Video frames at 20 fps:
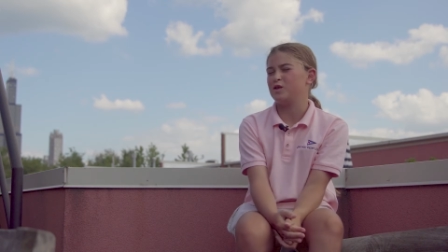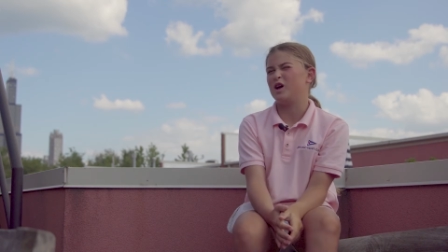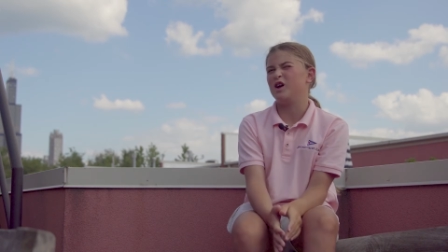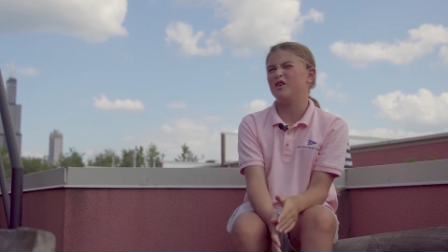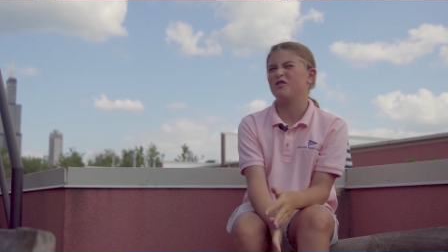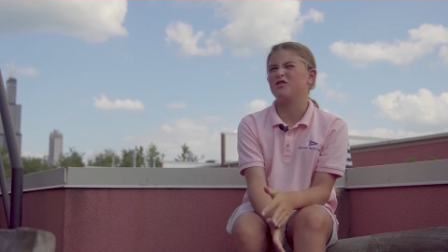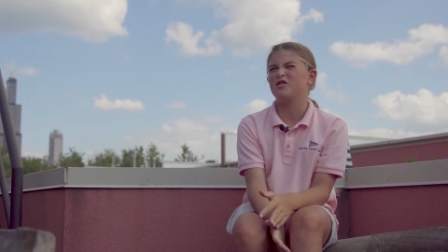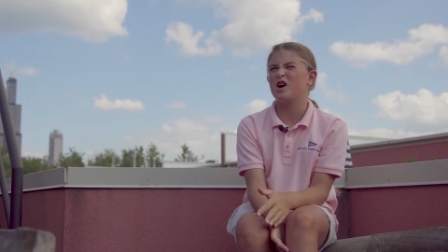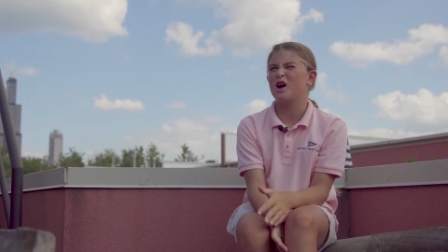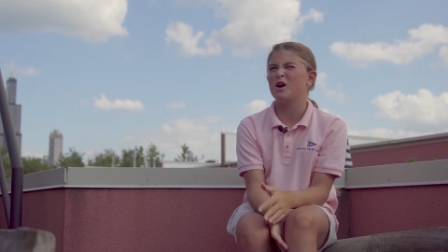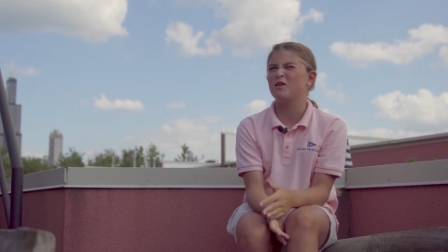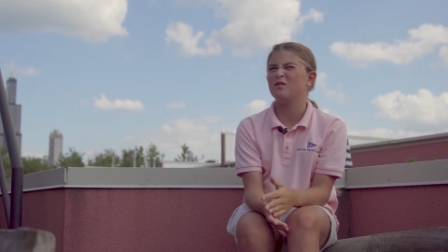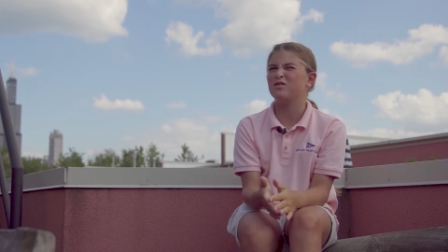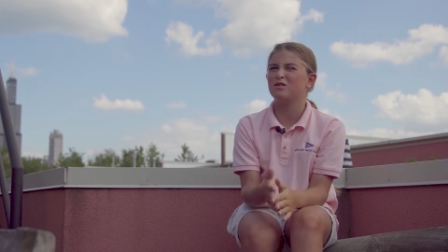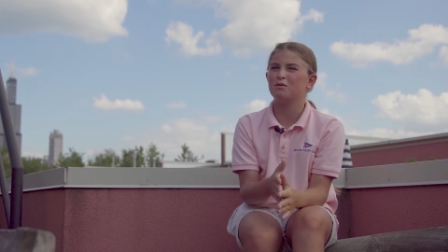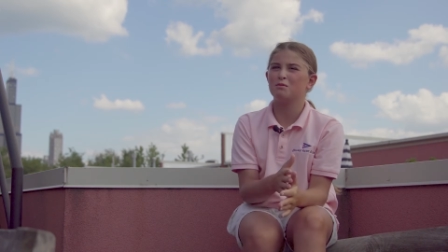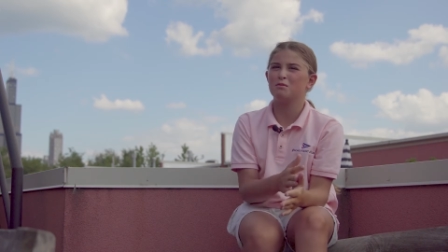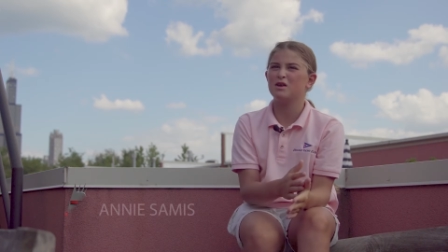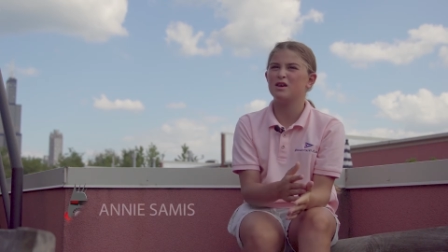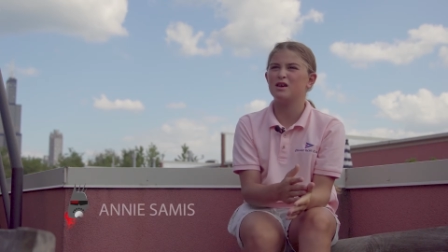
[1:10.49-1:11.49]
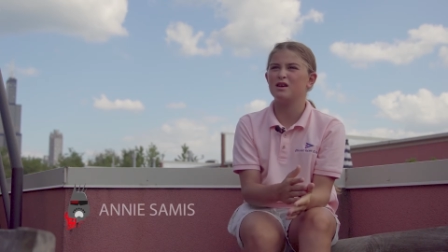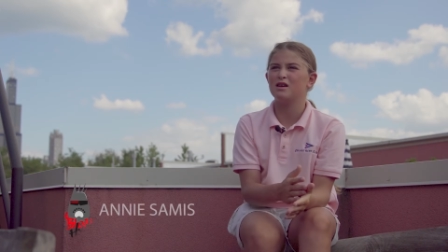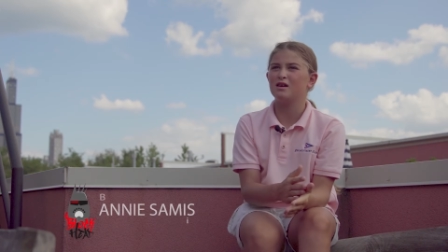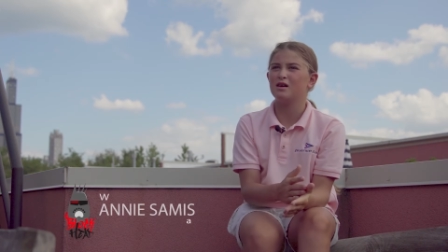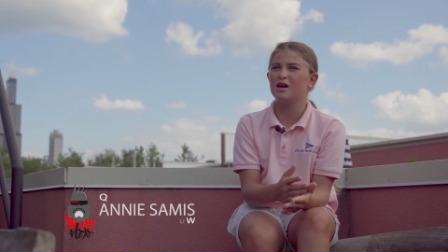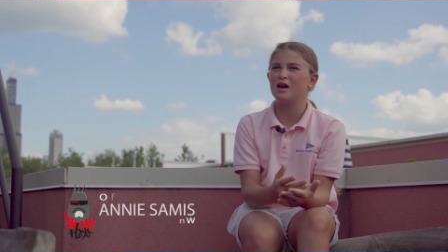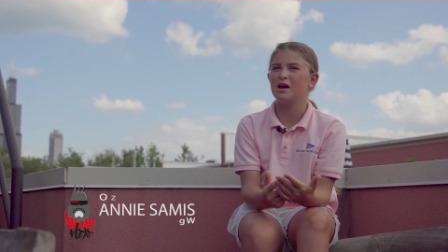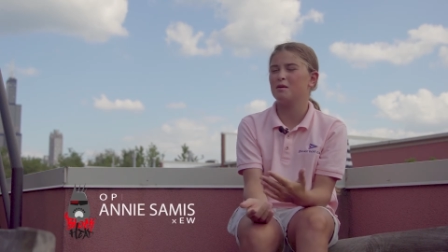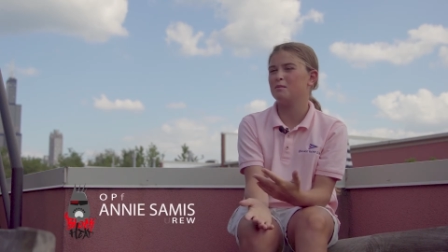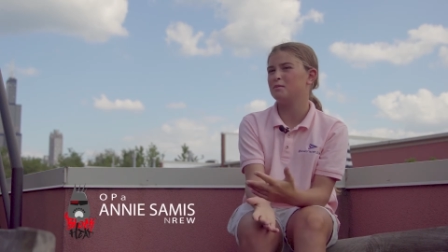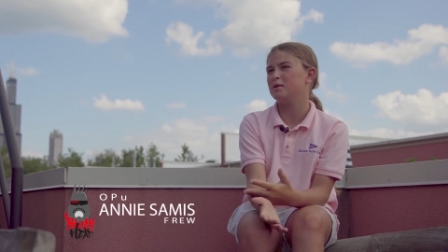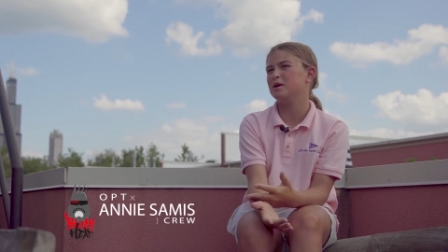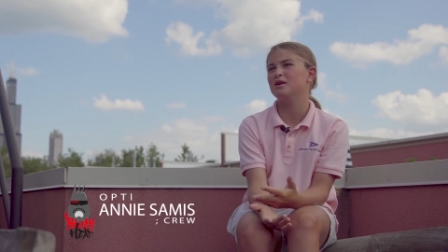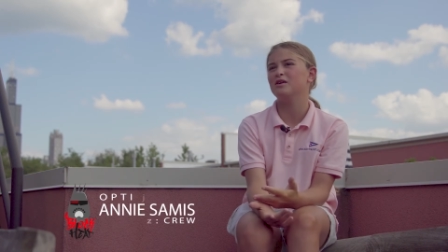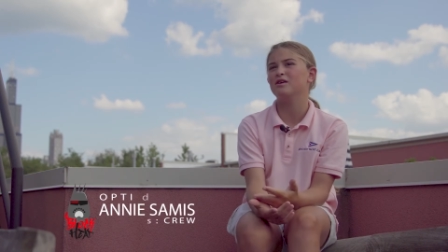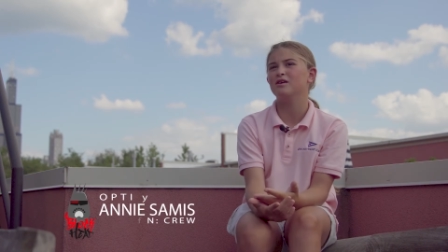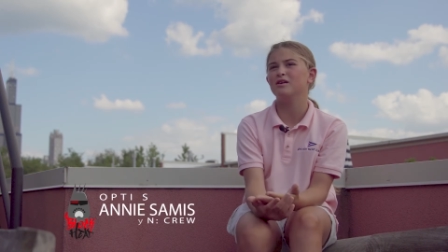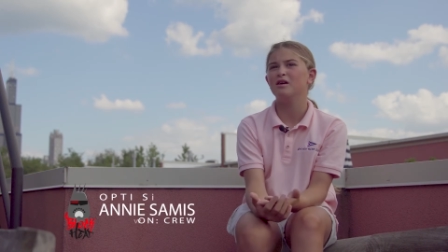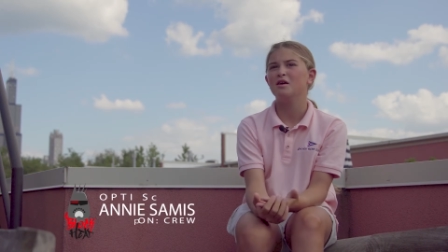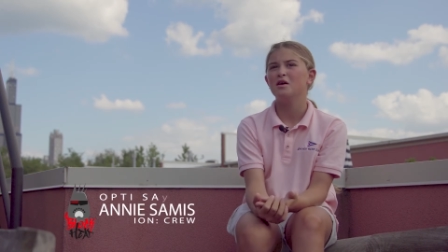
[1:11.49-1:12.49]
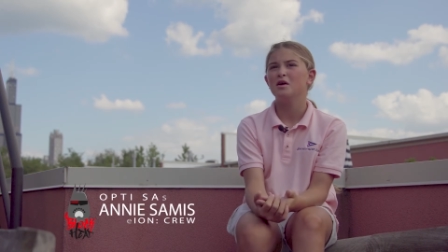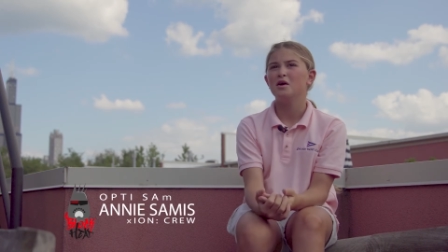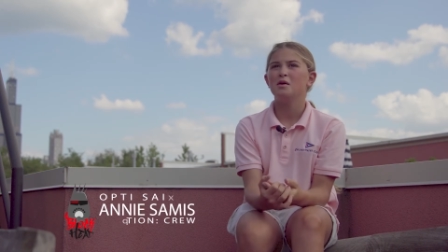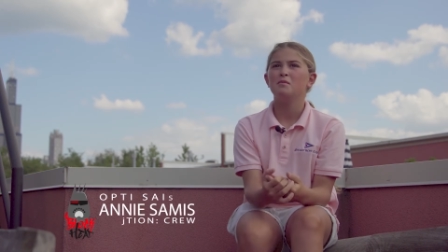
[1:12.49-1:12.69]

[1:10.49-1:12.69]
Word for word: lifetime for me and Peter.